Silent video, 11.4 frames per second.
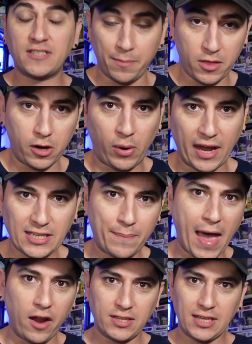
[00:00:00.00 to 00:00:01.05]
some of the crazy
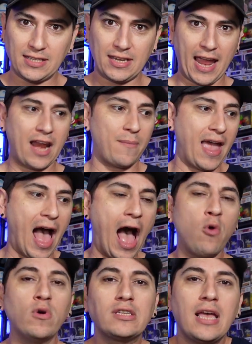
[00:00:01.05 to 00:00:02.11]
battle scenes in anime, I
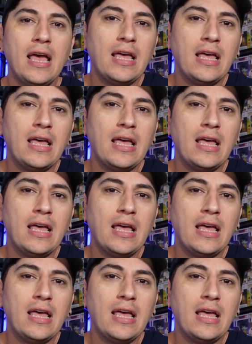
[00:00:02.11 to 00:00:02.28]
was